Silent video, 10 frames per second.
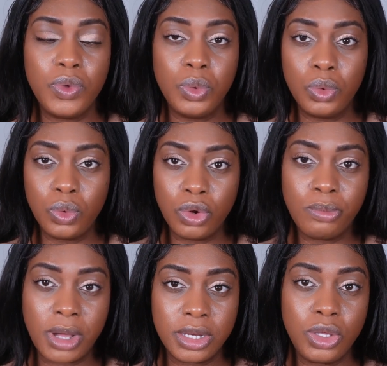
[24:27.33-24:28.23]
you know your
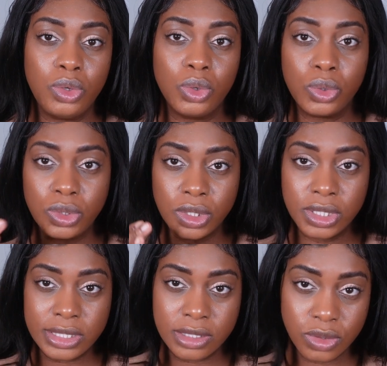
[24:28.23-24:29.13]
body, you learn to
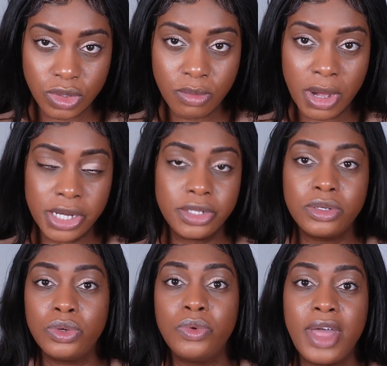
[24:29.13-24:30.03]
listen to your body to
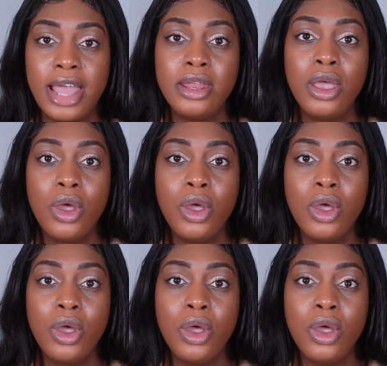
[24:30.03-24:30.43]
know that